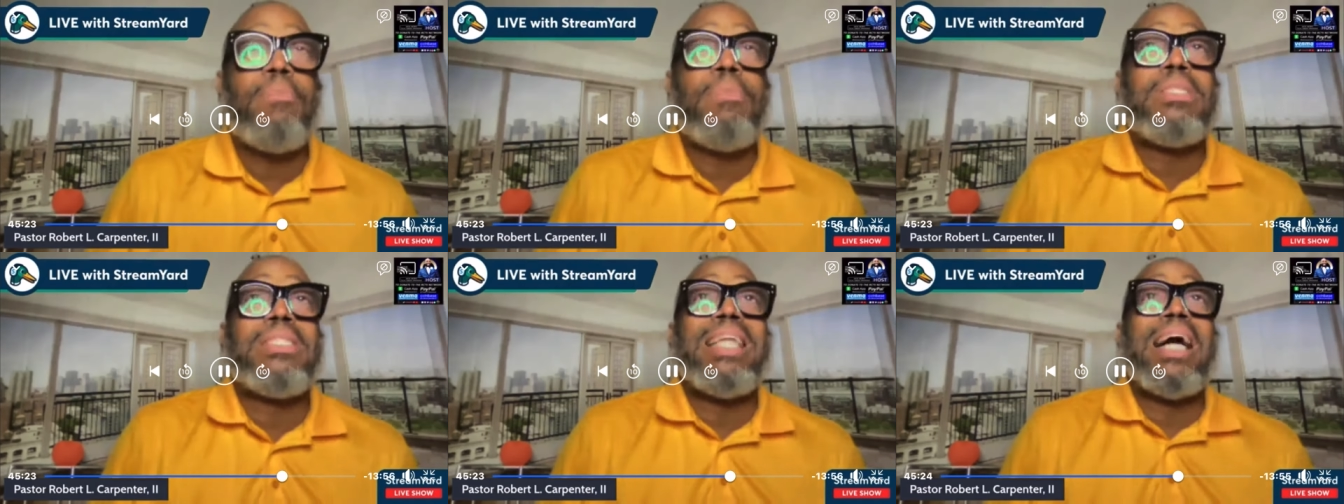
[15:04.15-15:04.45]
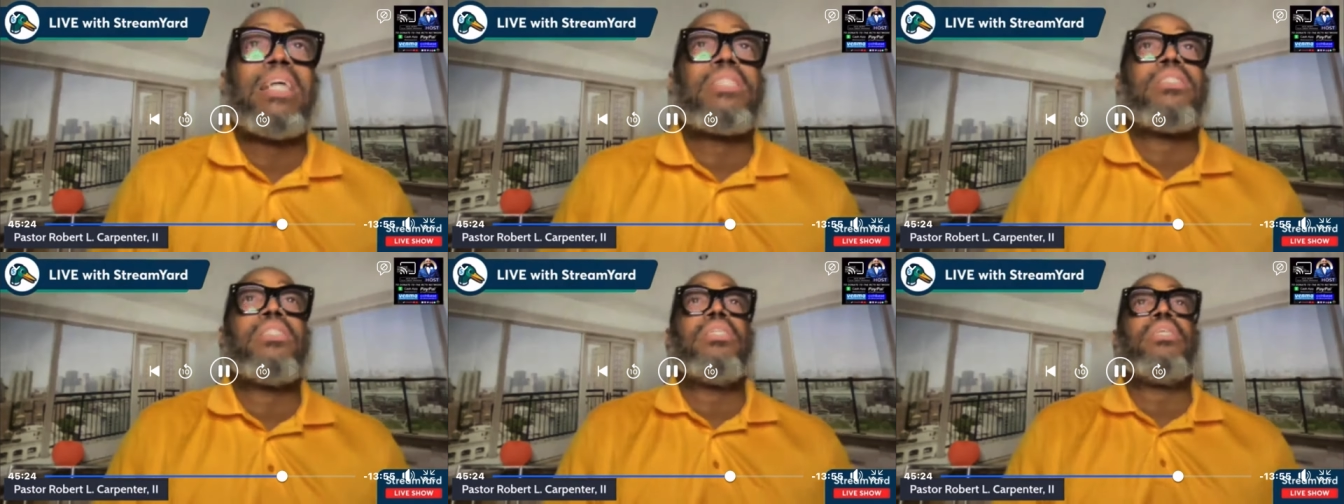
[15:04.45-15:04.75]
But
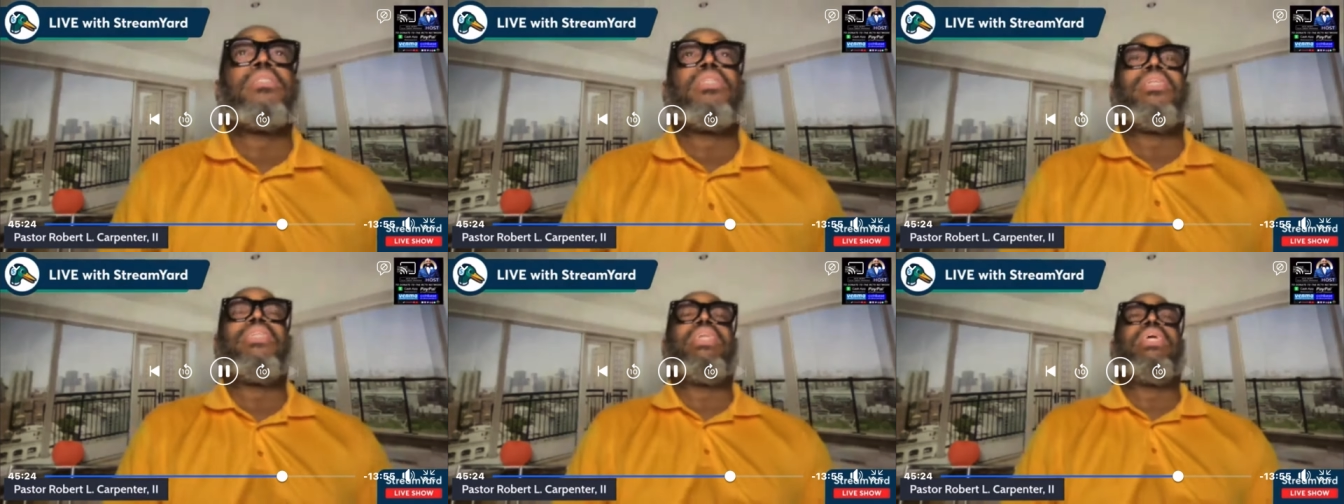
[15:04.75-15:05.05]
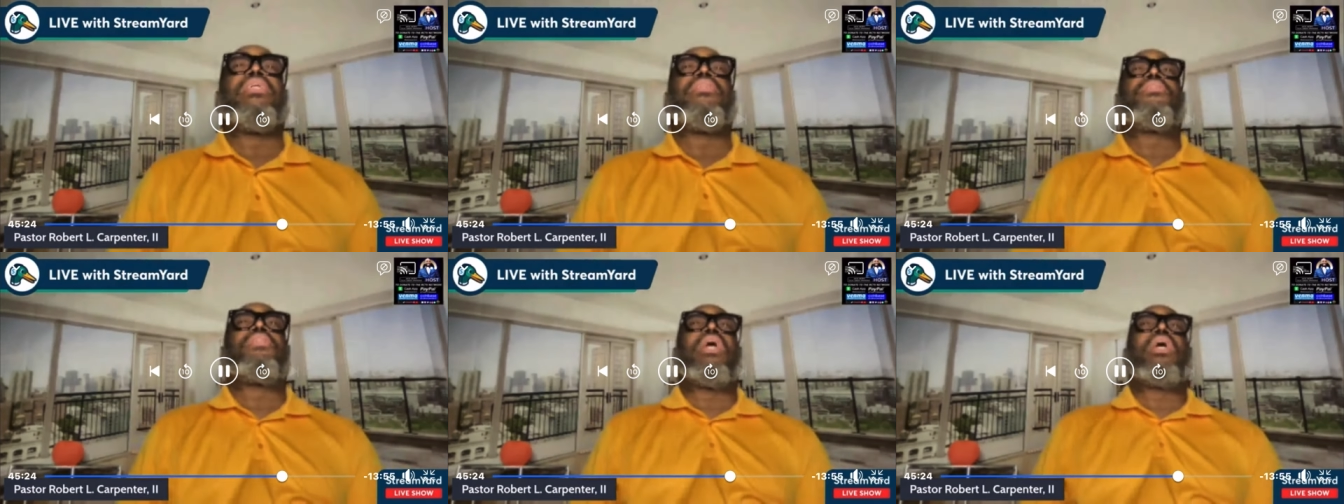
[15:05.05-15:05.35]
Dr. the
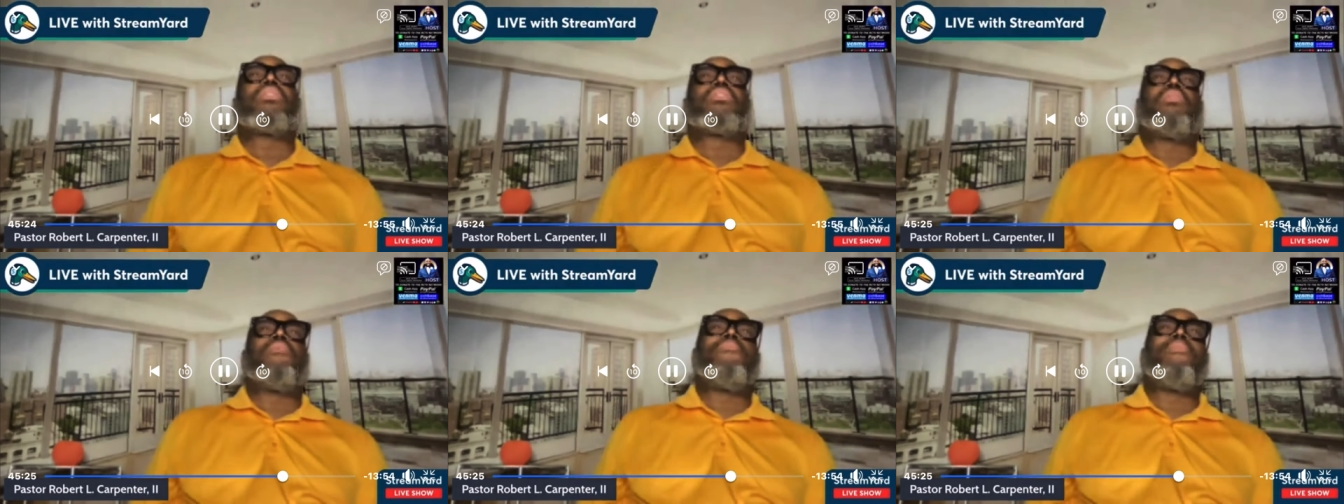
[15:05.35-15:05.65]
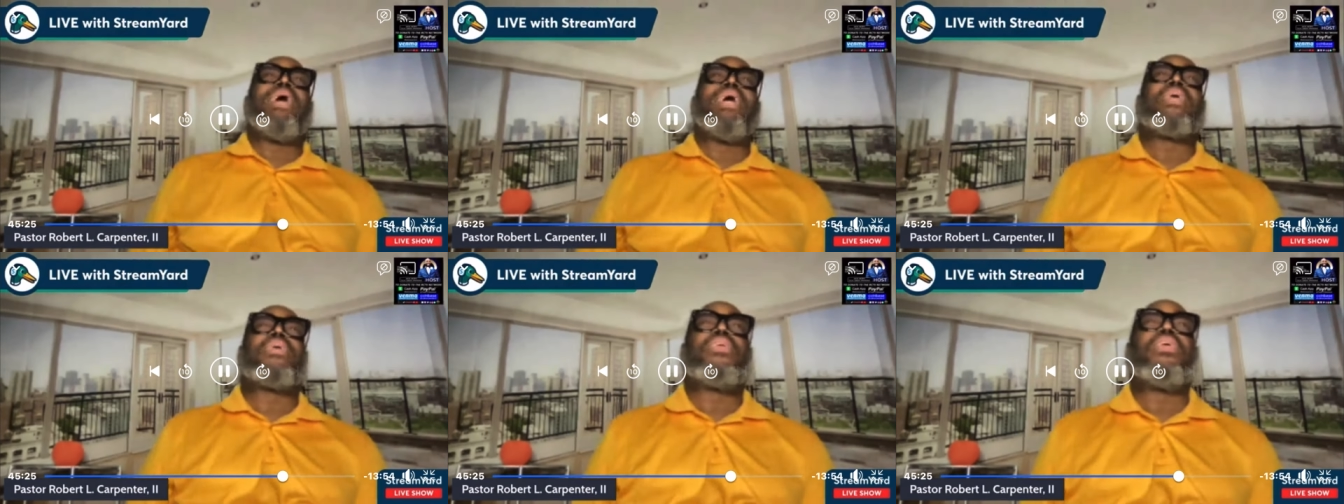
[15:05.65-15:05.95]
late Dr.
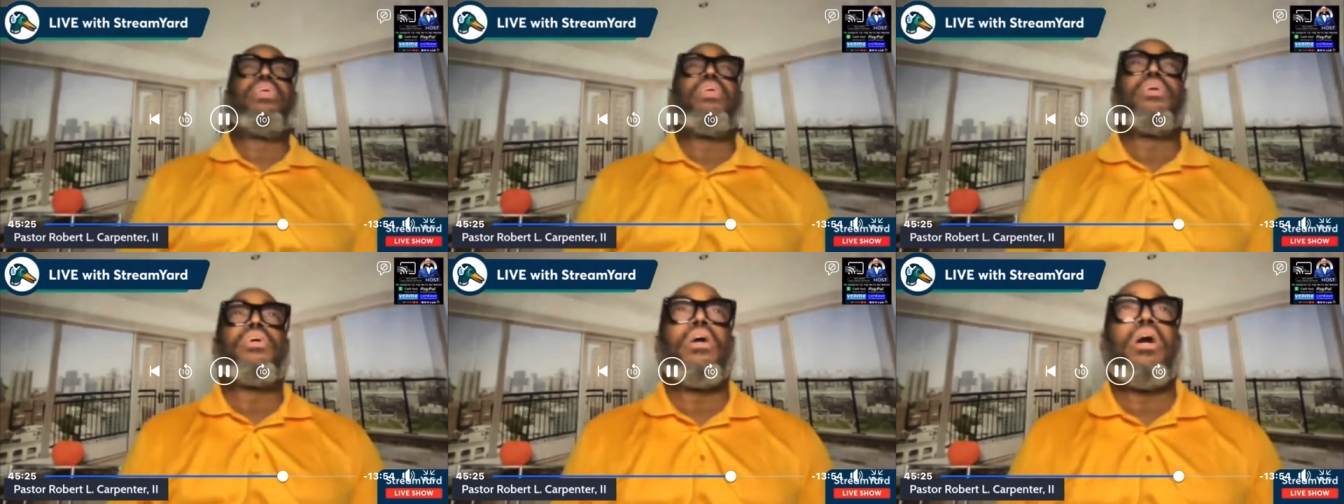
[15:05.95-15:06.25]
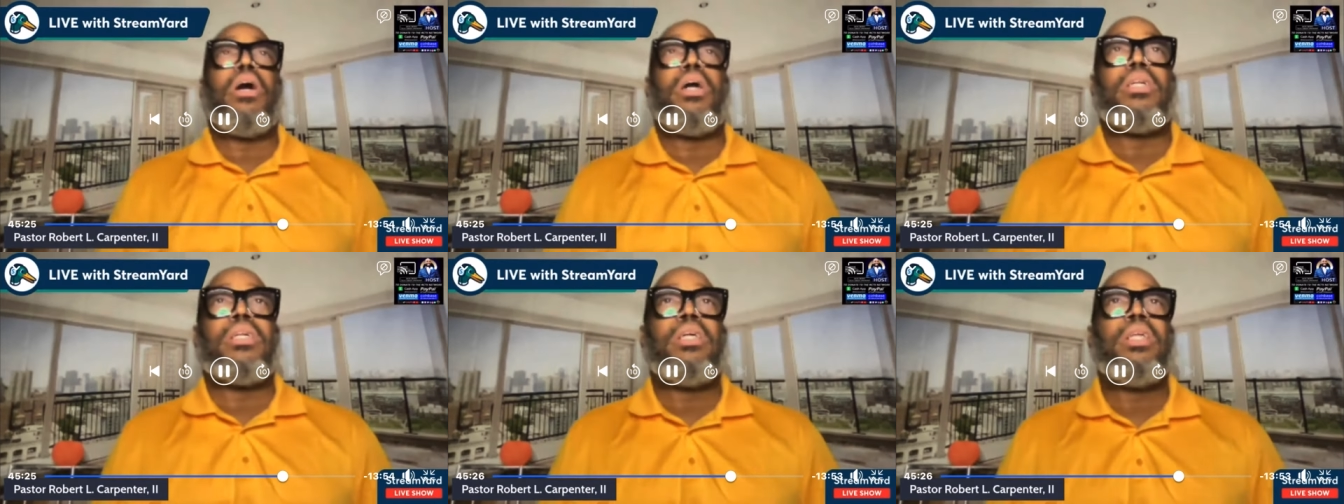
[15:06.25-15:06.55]
Matt King
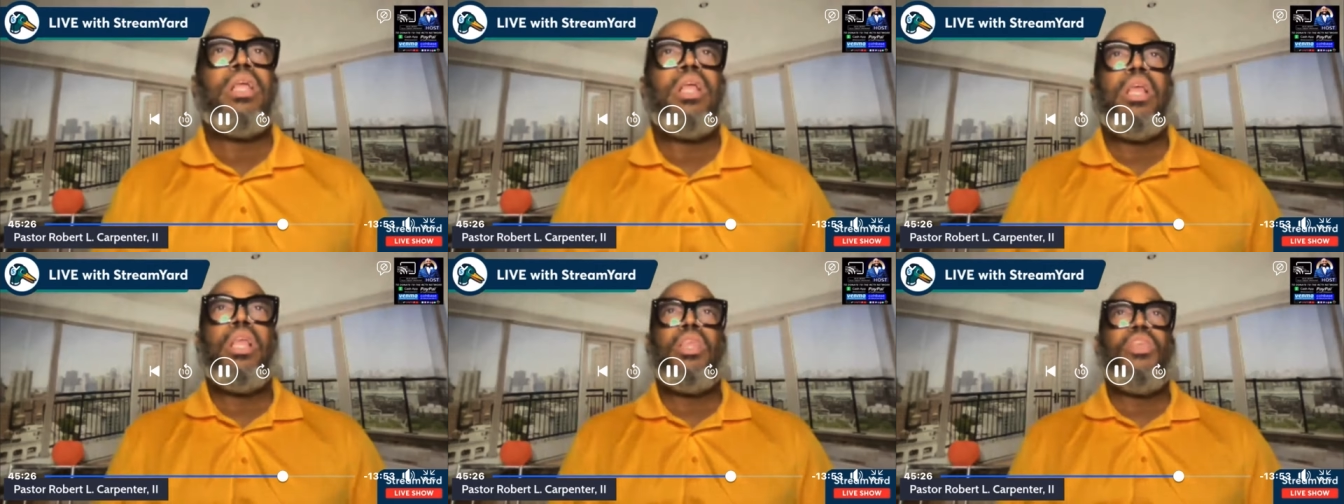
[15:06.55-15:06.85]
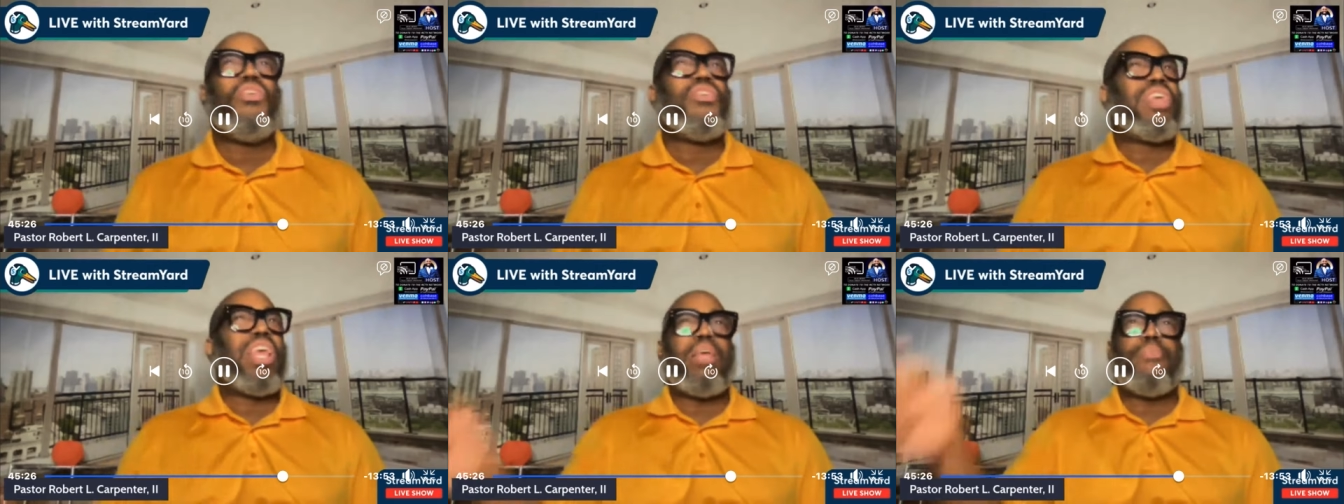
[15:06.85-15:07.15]
Carter,
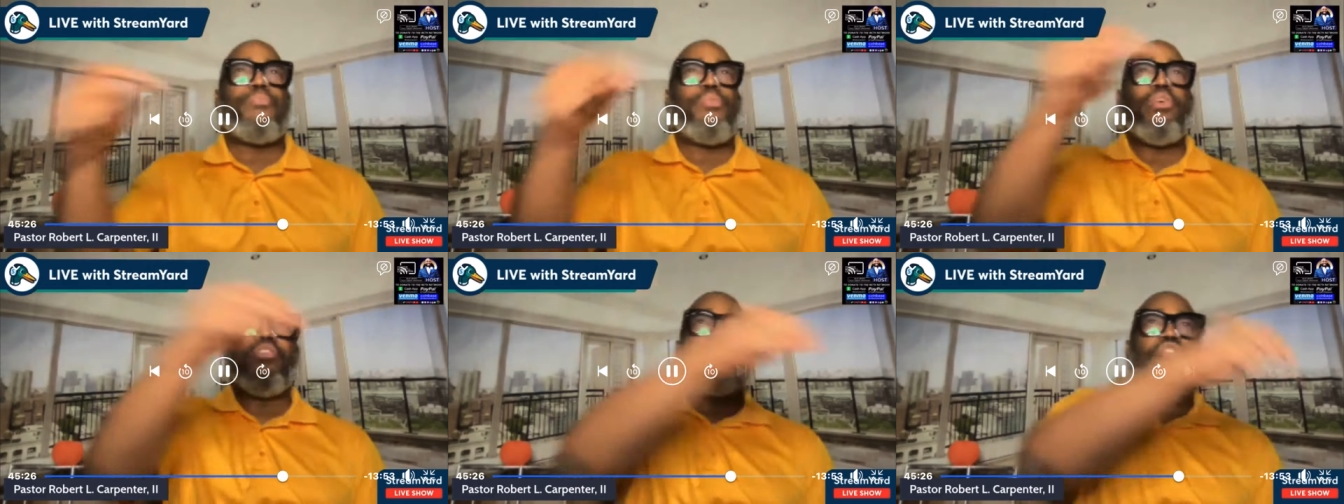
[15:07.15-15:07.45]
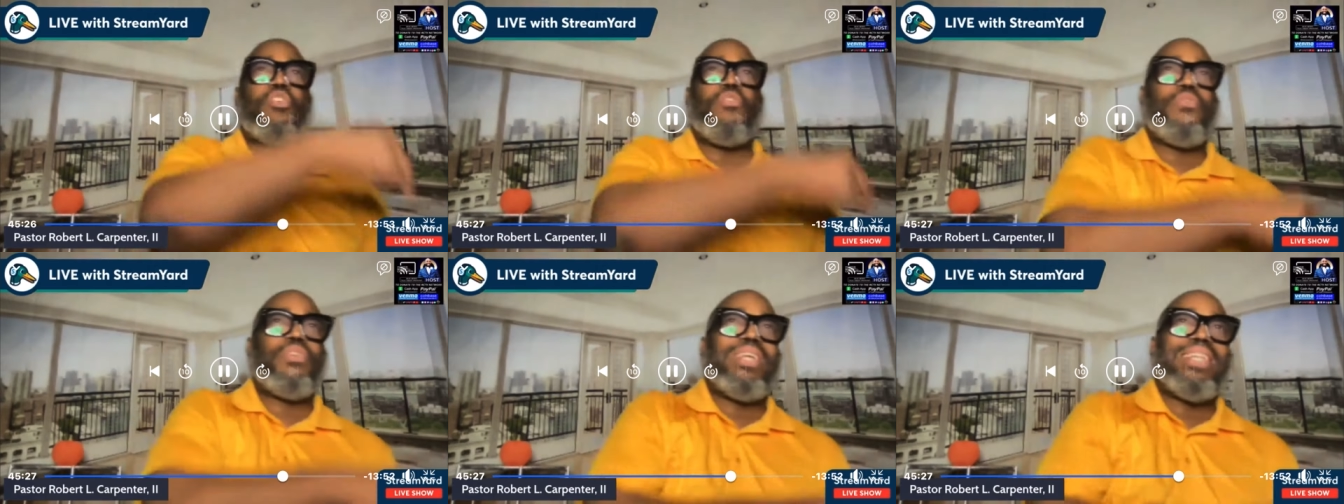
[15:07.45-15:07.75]
you can't preach
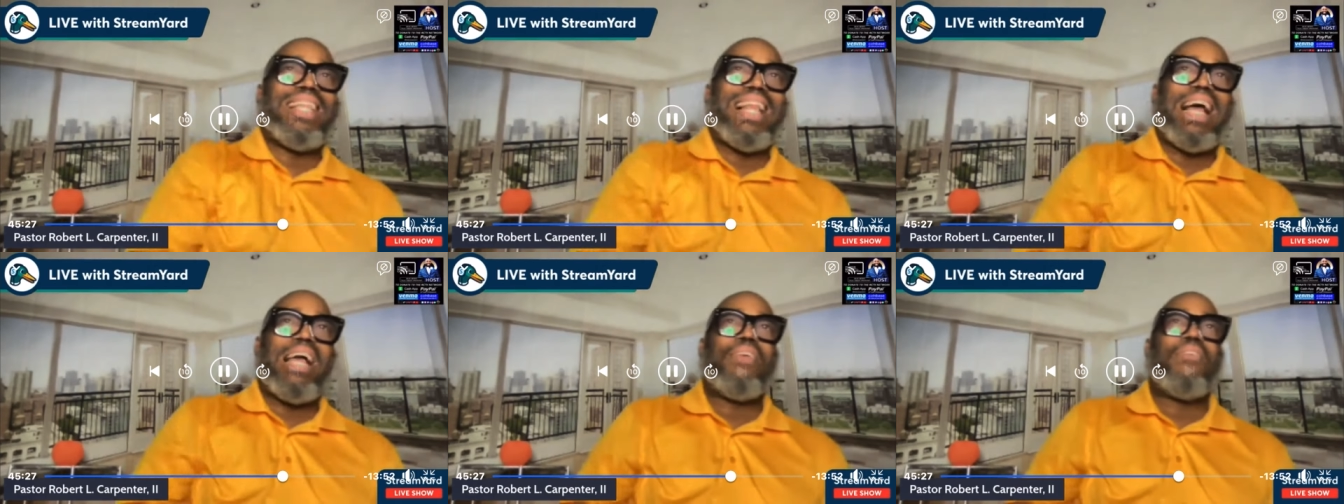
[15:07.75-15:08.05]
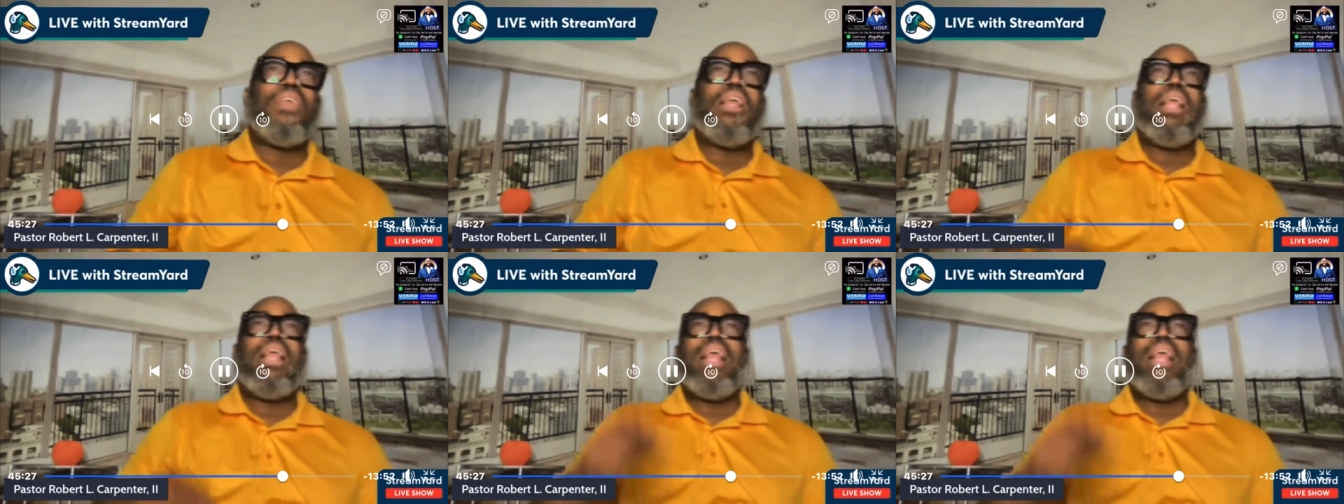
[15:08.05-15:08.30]
over your life.